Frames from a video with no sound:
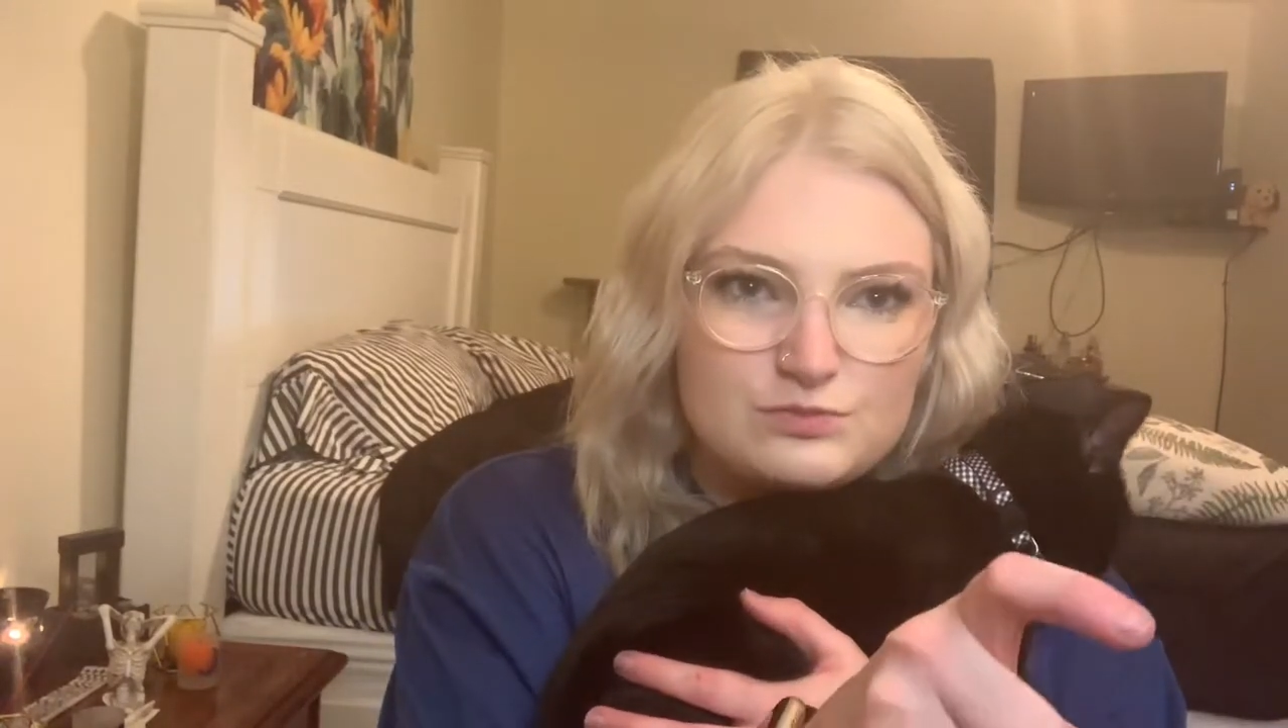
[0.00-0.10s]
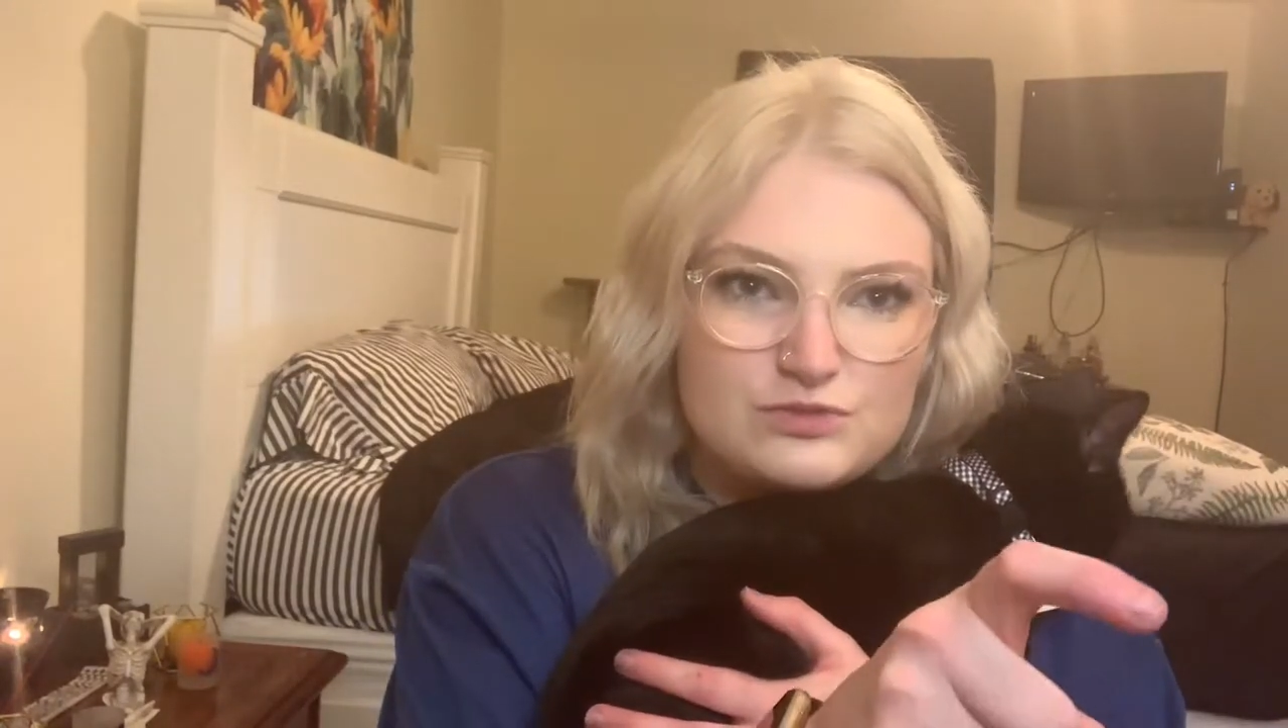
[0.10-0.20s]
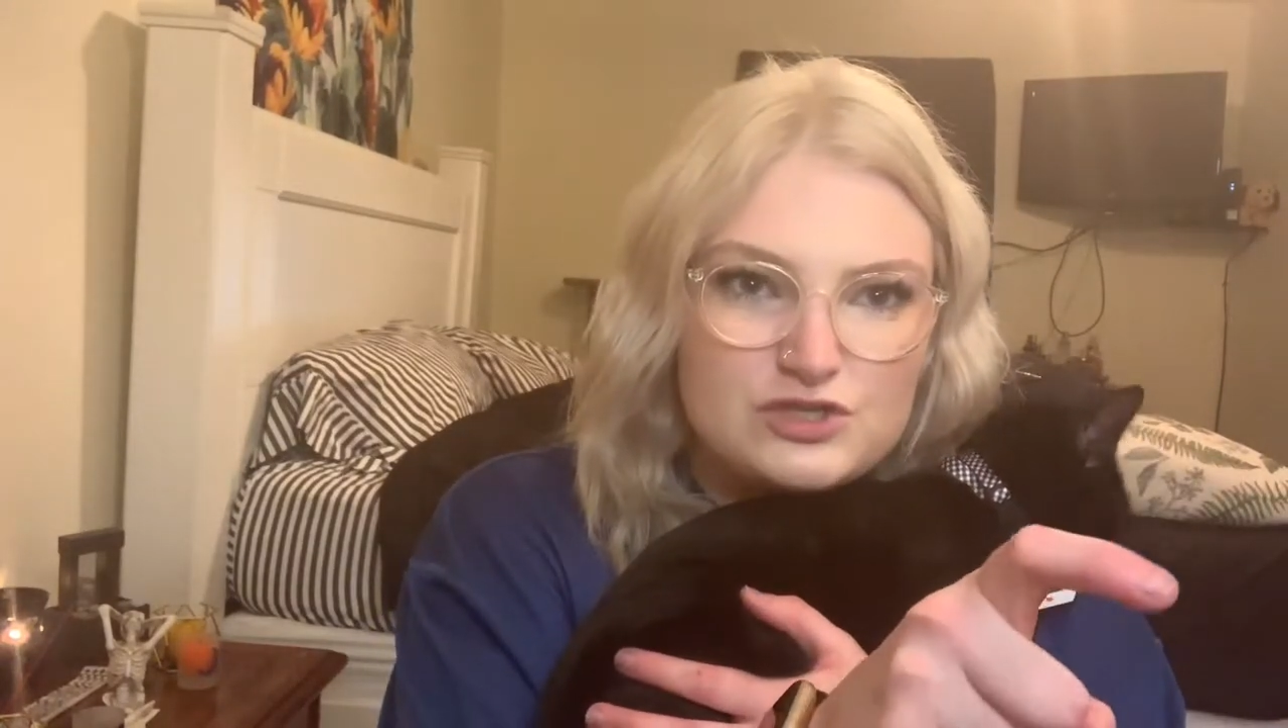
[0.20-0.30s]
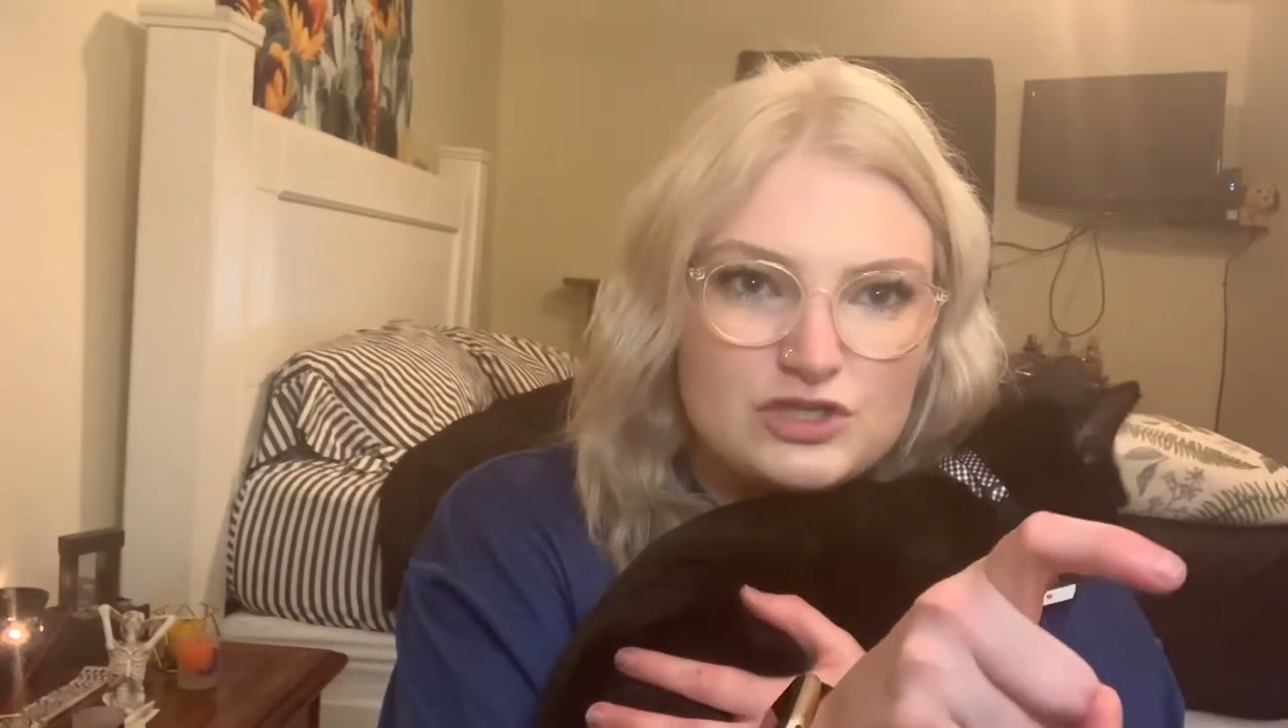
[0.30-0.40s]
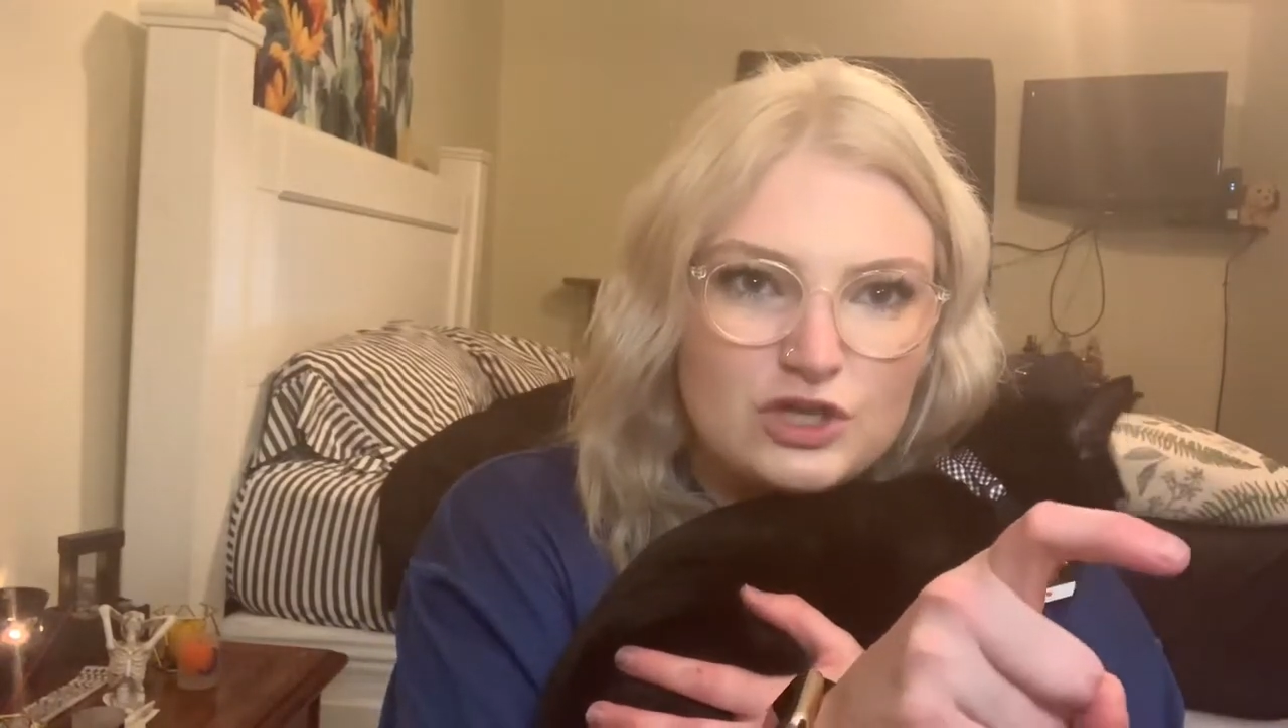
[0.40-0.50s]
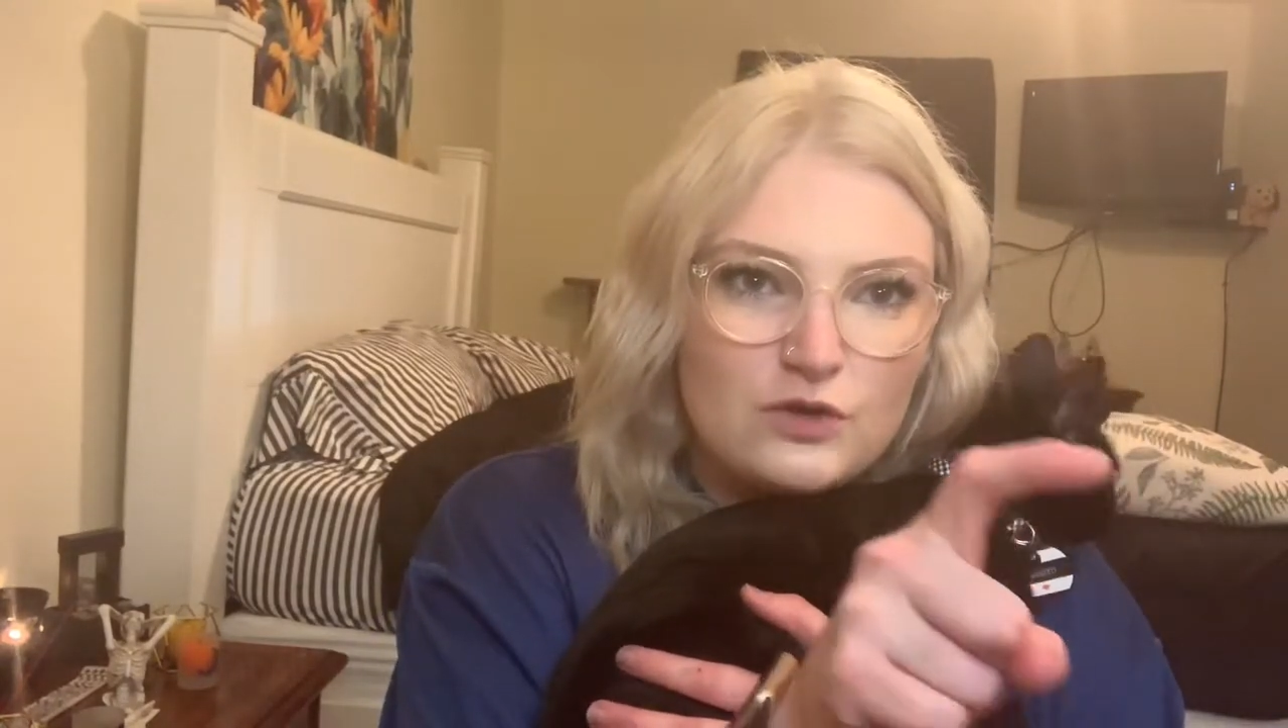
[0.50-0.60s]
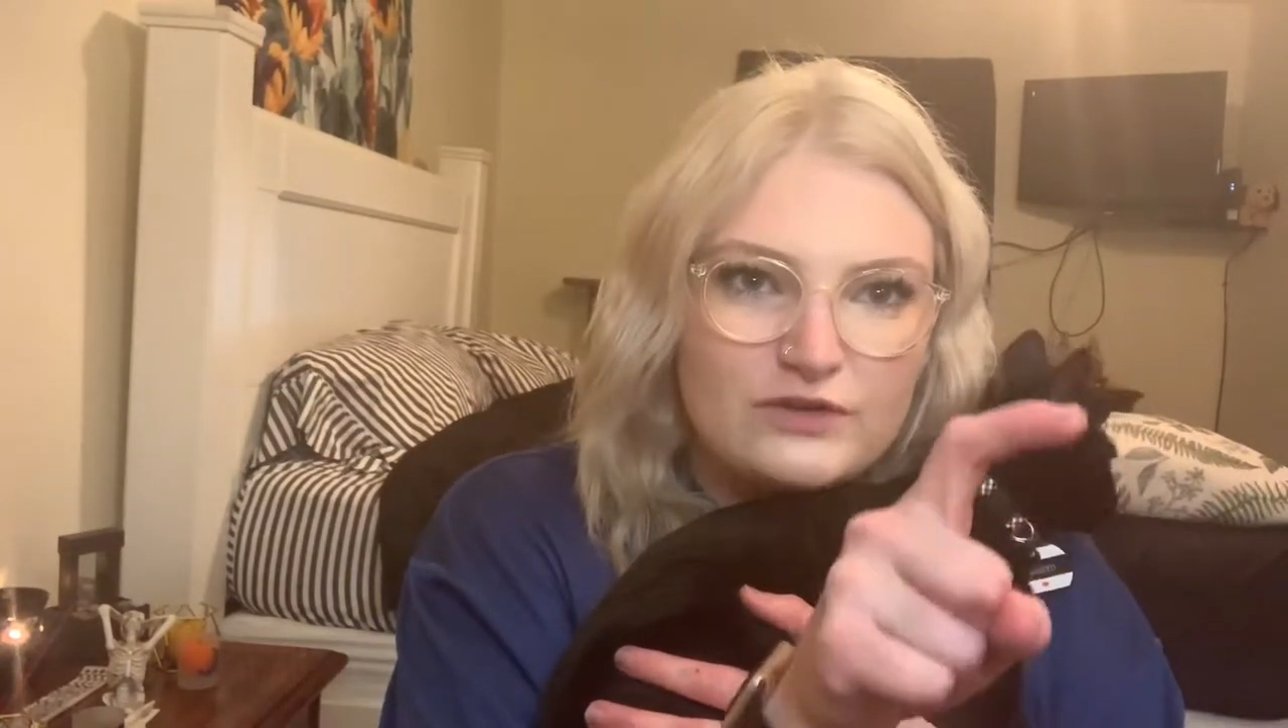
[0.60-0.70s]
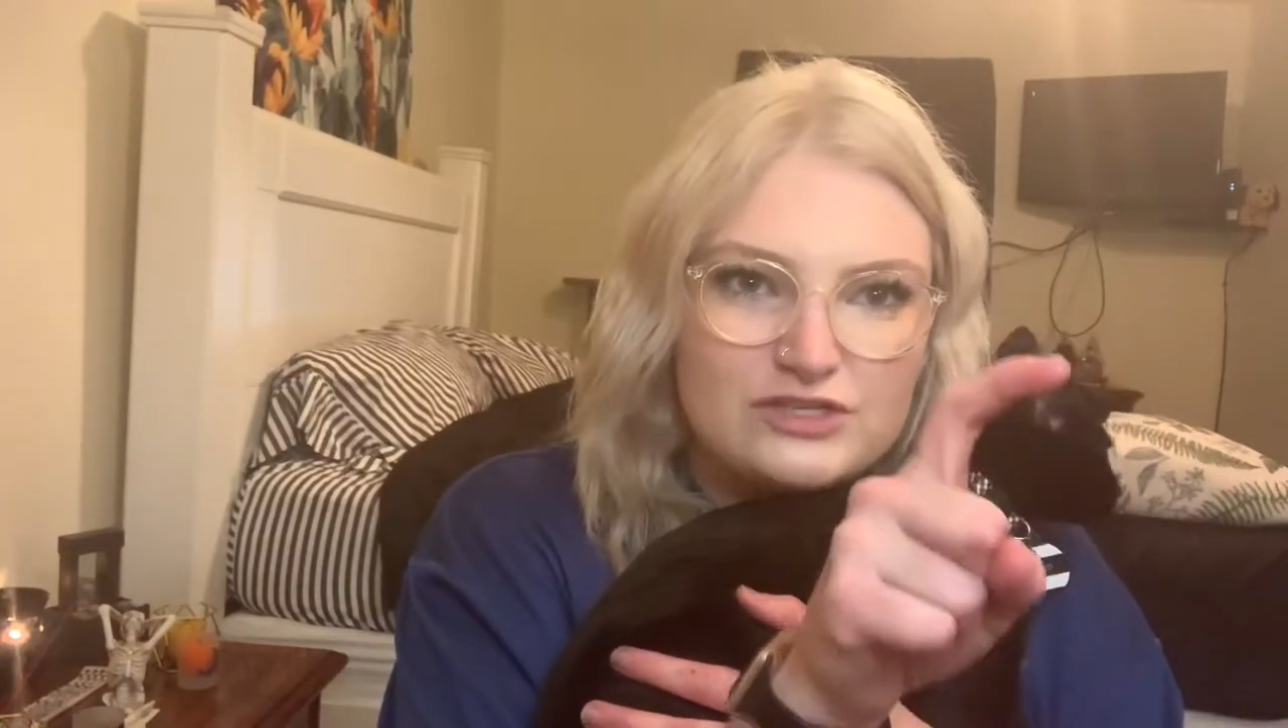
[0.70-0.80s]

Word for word: slowly,